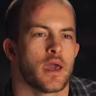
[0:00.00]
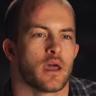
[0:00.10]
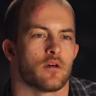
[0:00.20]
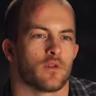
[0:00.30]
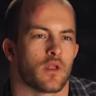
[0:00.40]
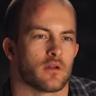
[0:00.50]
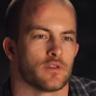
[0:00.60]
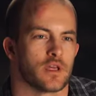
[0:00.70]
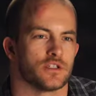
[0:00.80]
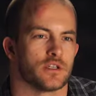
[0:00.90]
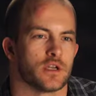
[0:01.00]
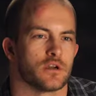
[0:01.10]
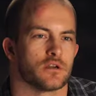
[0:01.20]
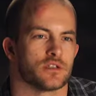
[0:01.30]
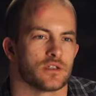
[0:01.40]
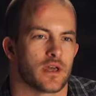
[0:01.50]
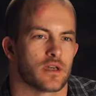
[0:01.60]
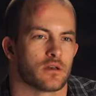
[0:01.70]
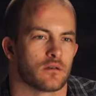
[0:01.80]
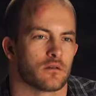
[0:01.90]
and of a lot of the engineers and